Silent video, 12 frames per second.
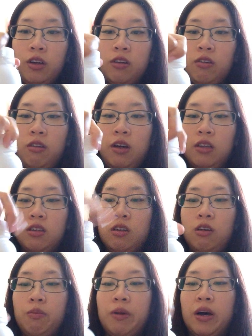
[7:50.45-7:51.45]
So that's
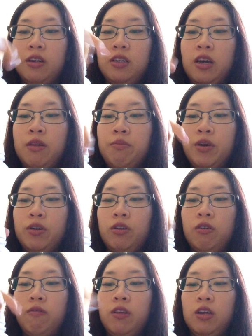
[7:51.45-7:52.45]
about 10 ml
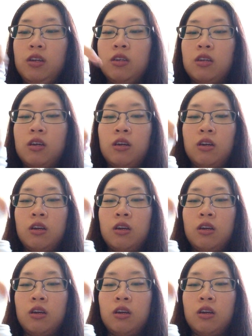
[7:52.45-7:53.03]
of this.